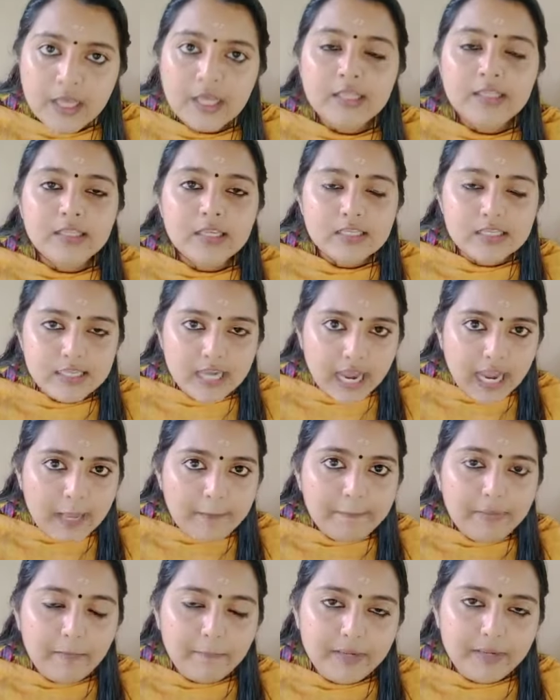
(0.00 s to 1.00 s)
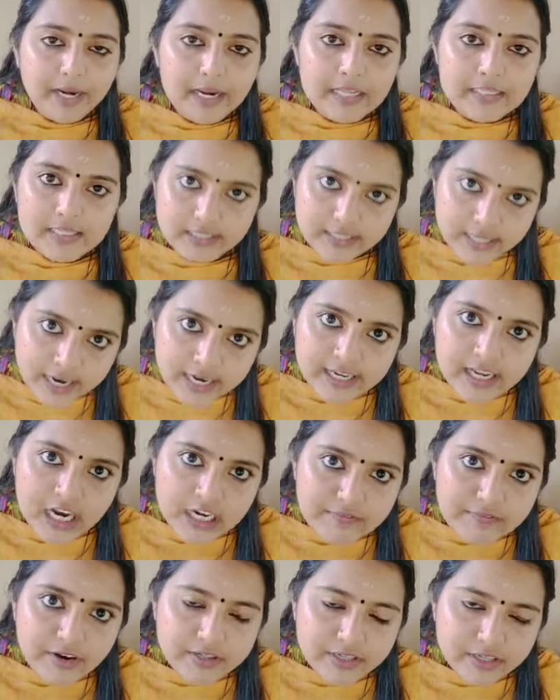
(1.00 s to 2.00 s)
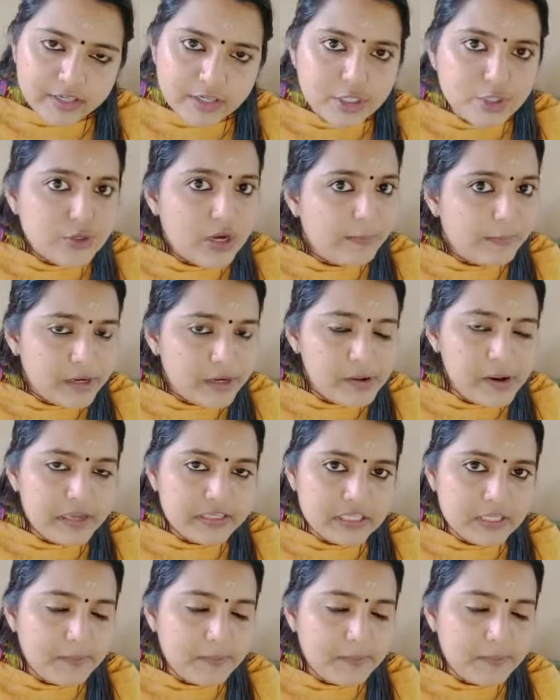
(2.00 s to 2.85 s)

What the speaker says: This dipeptide is again converted into amino acid